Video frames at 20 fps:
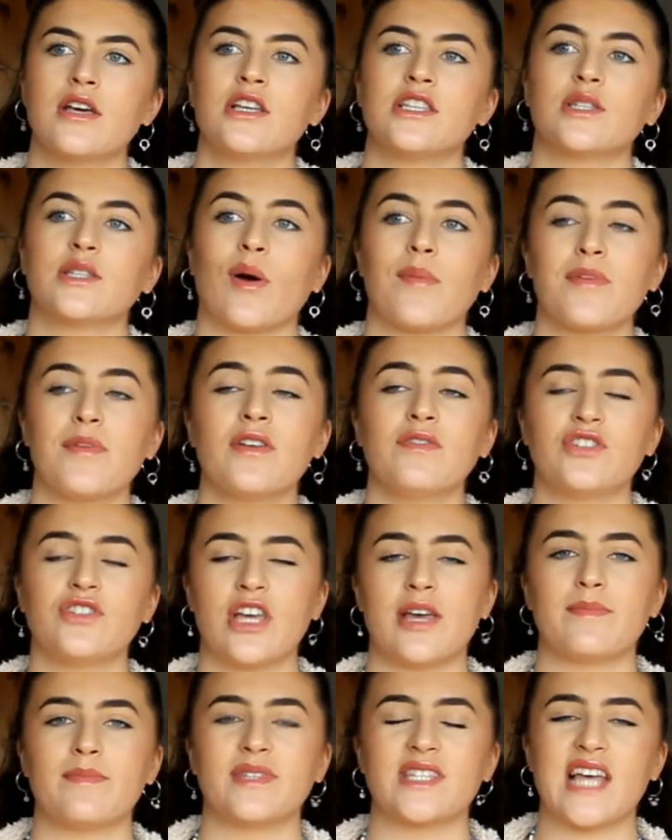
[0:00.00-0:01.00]
So I moved
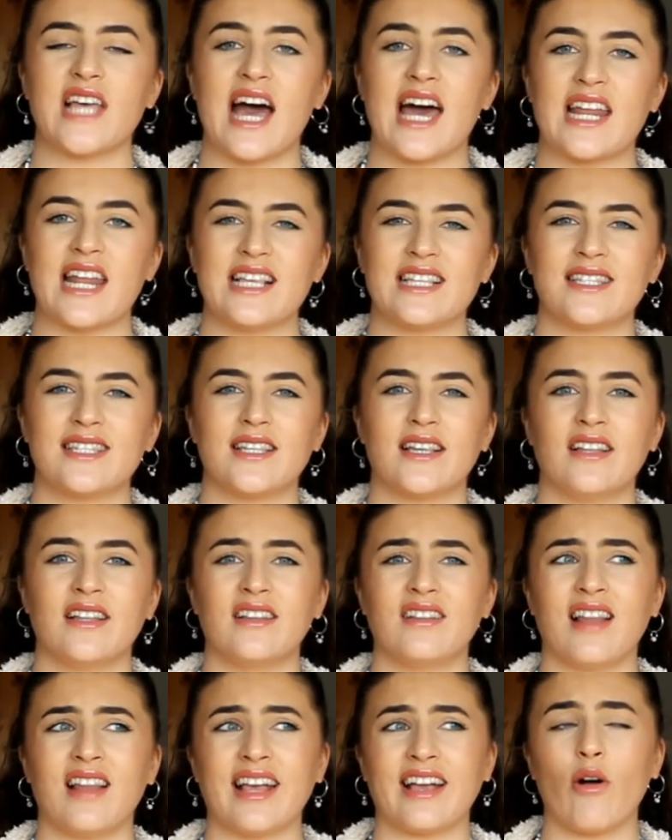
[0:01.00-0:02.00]
gyms and it's
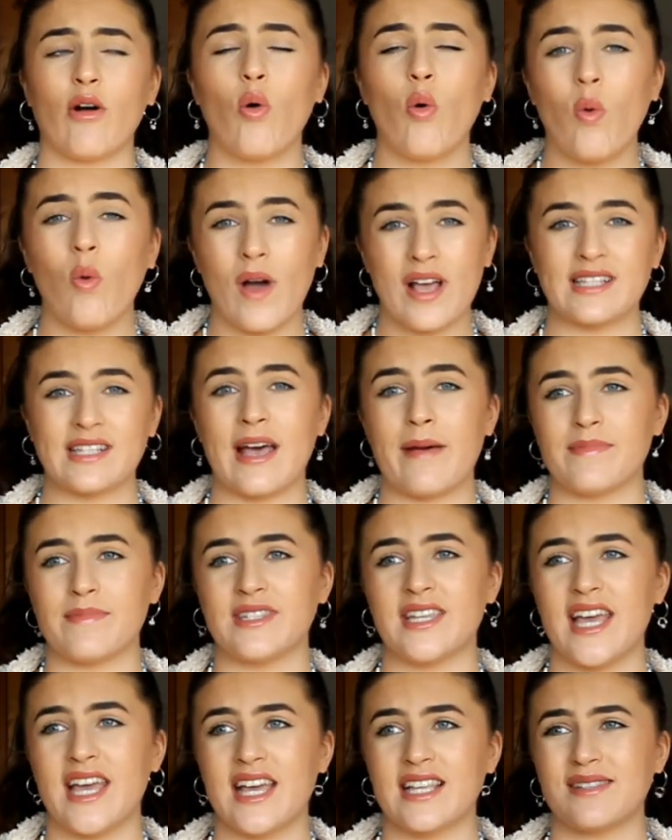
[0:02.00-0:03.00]
like always
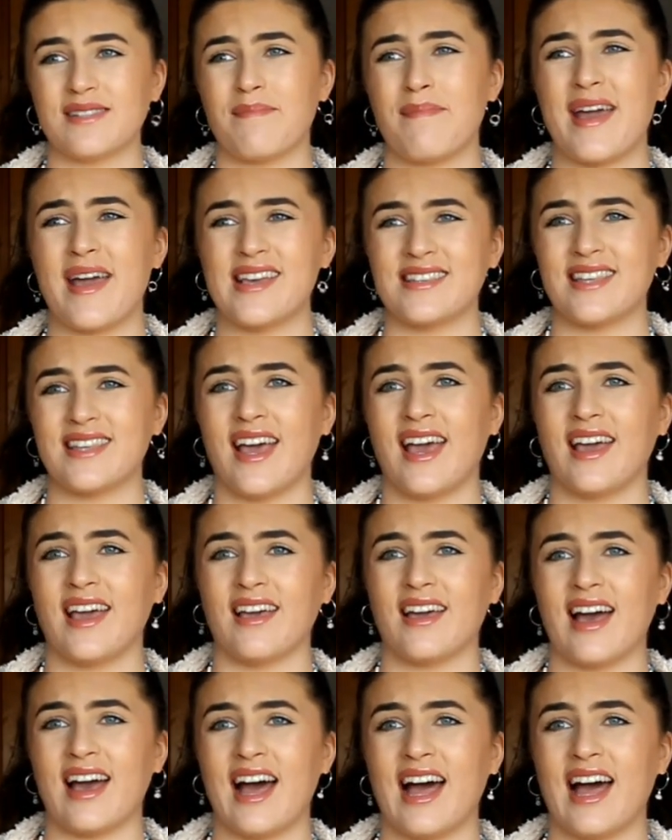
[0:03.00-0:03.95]
empty, it's amazing,